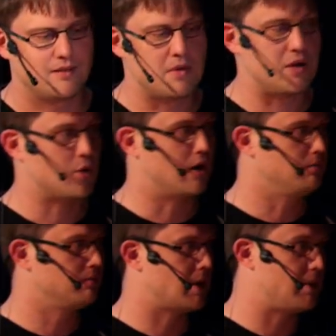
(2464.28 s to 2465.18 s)

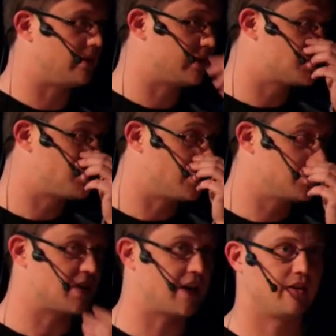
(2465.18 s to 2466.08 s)
Meanwhile, I mean, let's
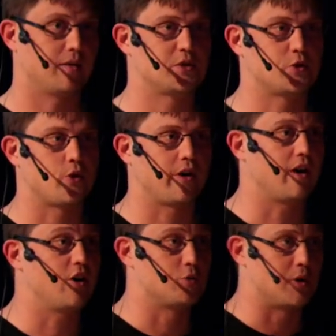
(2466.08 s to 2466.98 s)
suppose that I'm
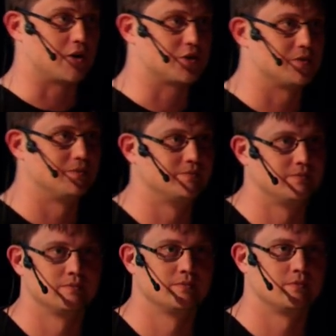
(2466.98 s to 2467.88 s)
storing 100 bucks,
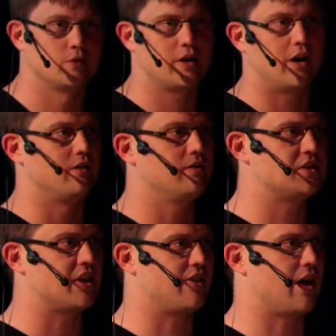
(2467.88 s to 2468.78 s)
or hell,
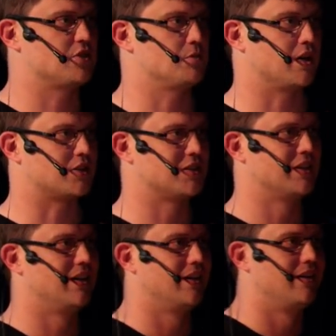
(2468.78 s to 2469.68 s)
let's say 1,000 bucks.
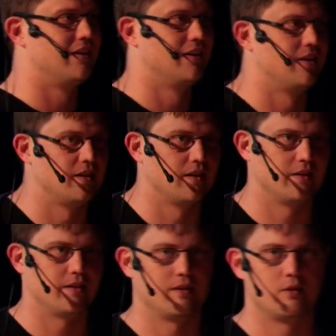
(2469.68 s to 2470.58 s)

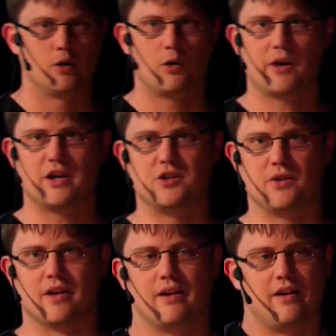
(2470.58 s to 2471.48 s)
What would I
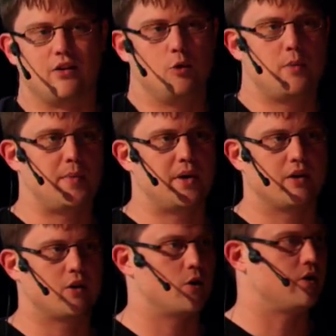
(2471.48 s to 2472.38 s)
do then? I don't know.
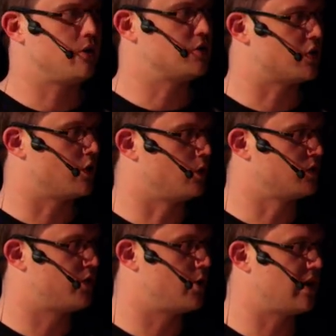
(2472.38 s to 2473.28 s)
Maybe I'd go and use an
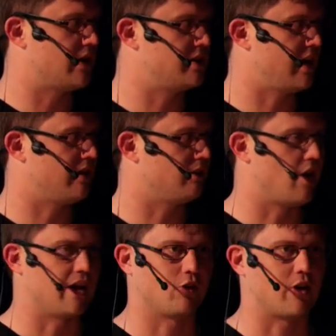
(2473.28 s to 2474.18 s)
old phone I had
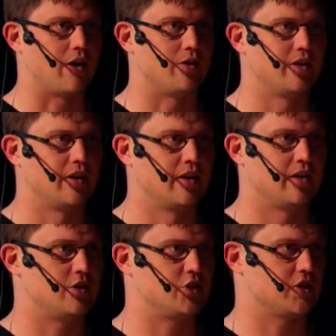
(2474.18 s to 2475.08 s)
lying around
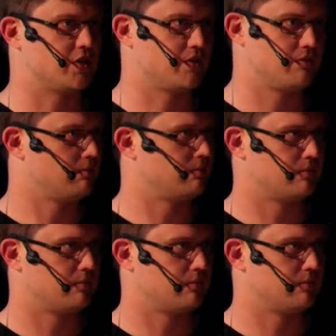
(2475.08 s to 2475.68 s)
and just,